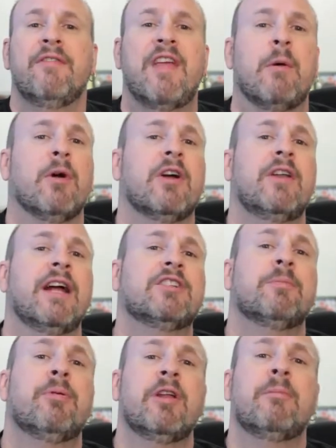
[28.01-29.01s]
that will
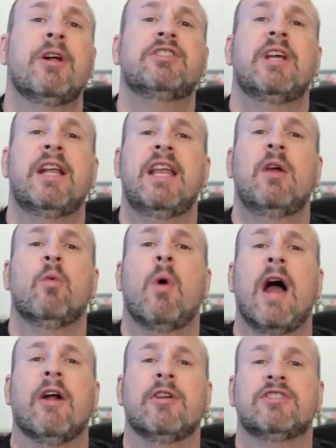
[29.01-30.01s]
connect to pretty much any
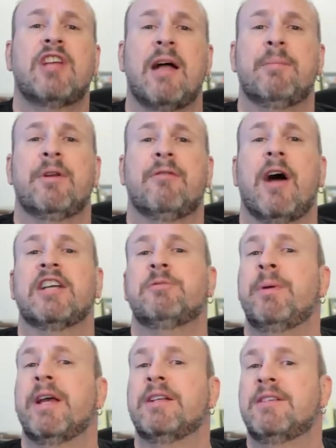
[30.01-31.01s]
wireless type of
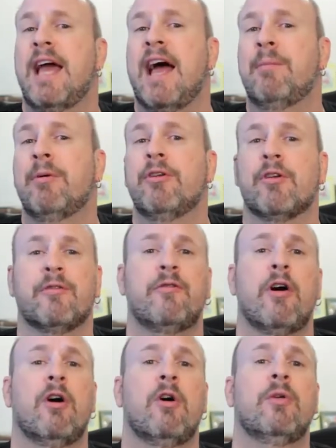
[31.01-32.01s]
device, be it tablet or
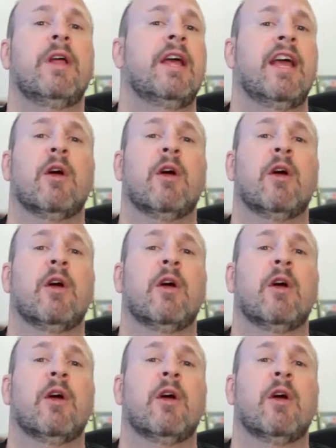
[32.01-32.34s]
phone.